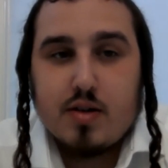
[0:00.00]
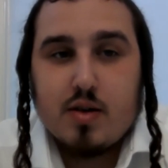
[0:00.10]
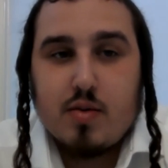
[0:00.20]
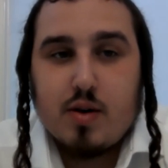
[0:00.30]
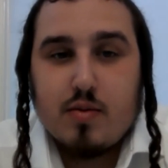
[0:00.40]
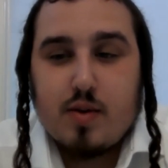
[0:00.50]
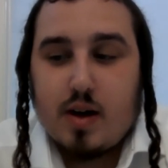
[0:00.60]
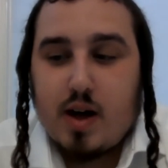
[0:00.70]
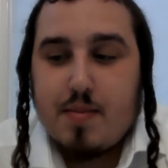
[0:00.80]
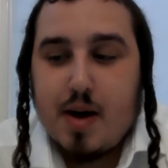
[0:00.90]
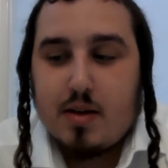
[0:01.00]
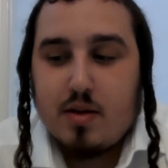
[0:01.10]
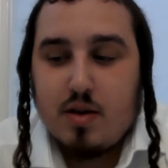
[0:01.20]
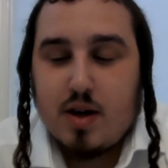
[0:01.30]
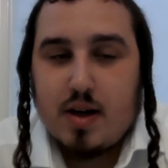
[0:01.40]
So when I got back
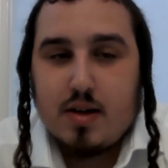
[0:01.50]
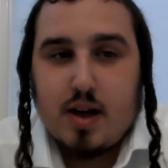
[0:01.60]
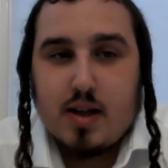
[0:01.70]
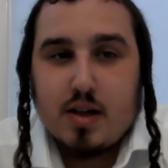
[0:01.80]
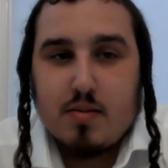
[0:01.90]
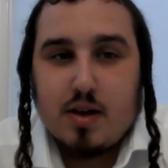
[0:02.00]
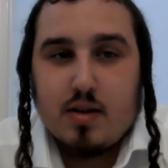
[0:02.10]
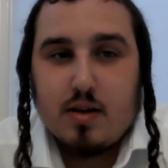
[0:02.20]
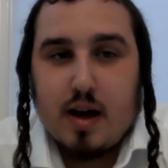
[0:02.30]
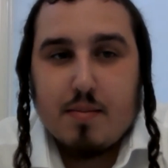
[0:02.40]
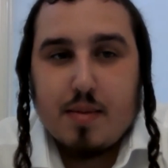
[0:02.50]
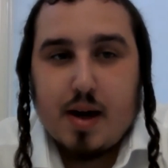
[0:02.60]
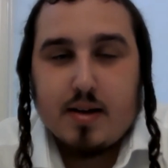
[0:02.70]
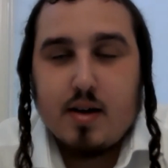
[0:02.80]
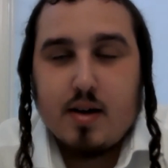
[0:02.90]
to the United States, I made a little
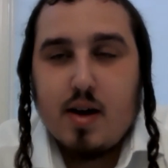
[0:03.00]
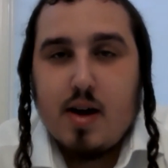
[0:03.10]
campaign